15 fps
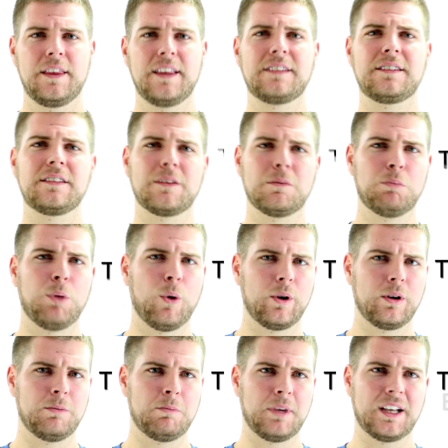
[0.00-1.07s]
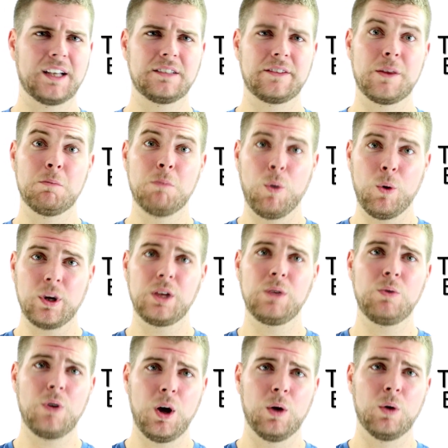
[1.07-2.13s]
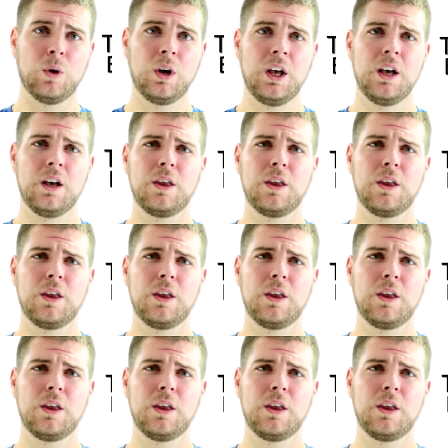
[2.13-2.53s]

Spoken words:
This is important because the more you know,